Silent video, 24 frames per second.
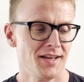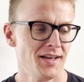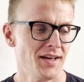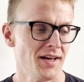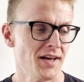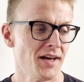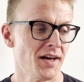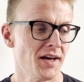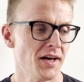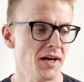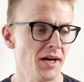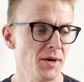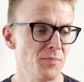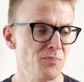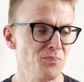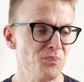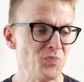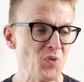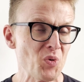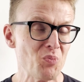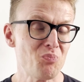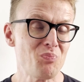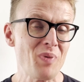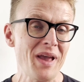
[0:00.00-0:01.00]

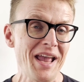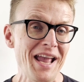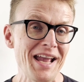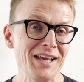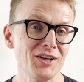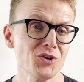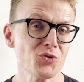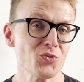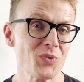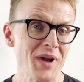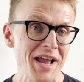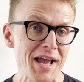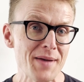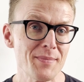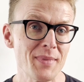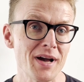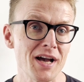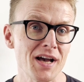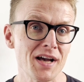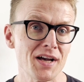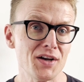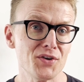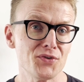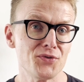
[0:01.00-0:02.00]

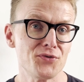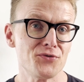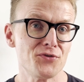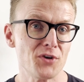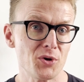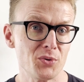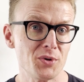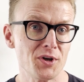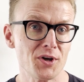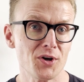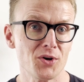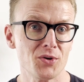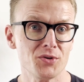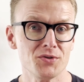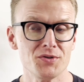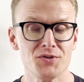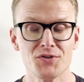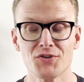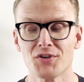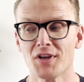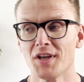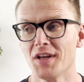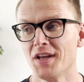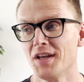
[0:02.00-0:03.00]
Panorama
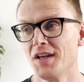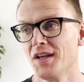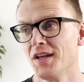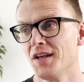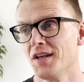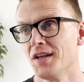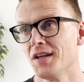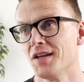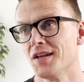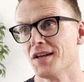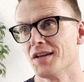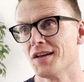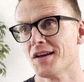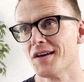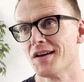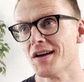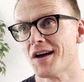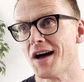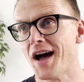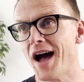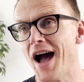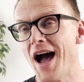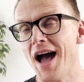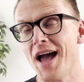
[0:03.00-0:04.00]
photos.
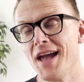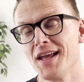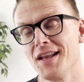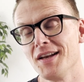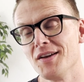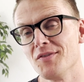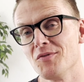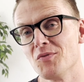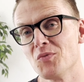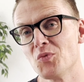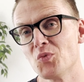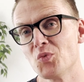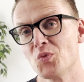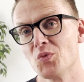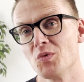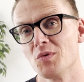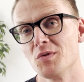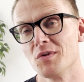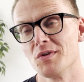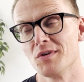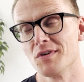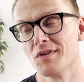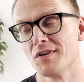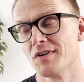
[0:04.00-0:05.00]

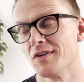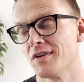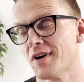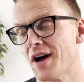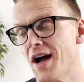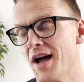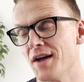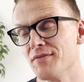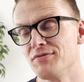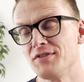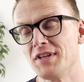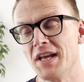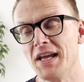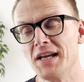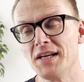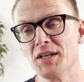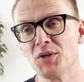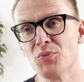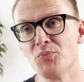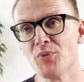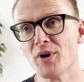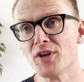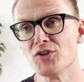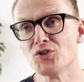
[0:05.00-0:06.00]
I've taken a
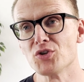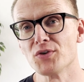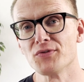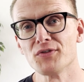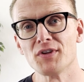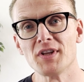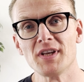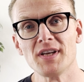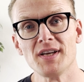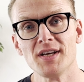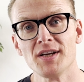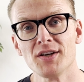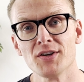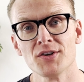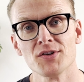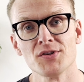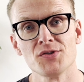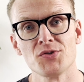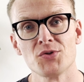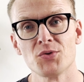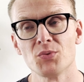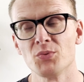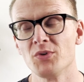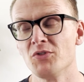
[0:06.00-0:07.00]
bunch over the
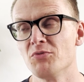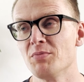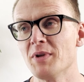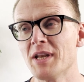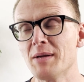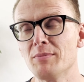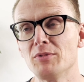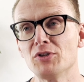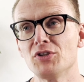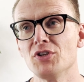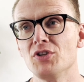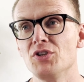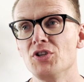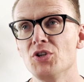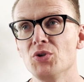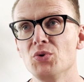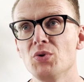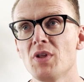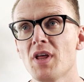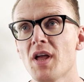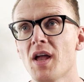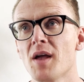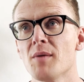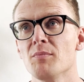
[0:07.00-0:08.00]
years. We've been able to do
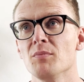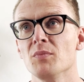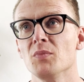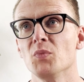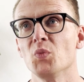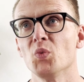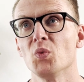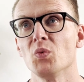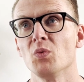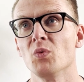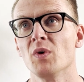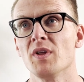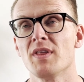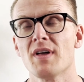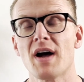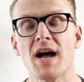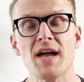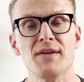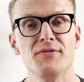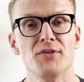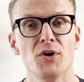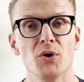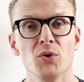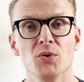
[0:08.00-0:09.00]
them with
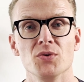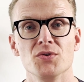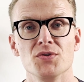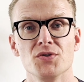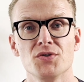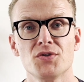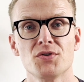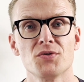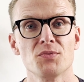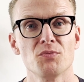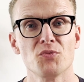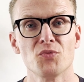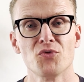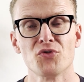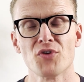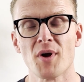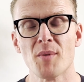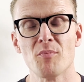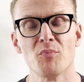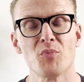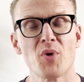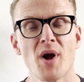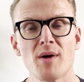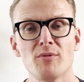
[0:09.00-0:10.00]
iPhones
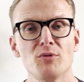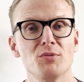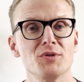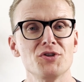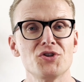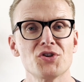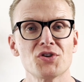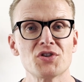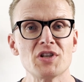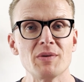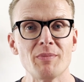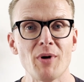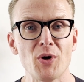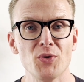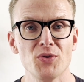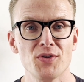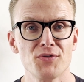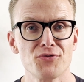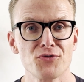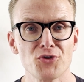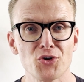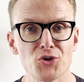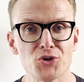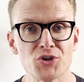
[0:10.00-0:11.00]
from probably just about the
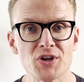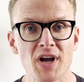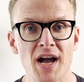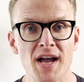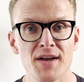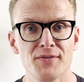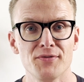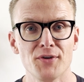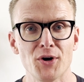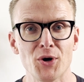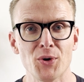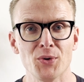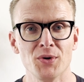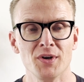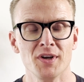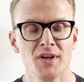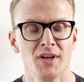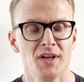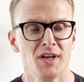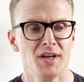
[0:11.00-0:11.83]
first iPhone.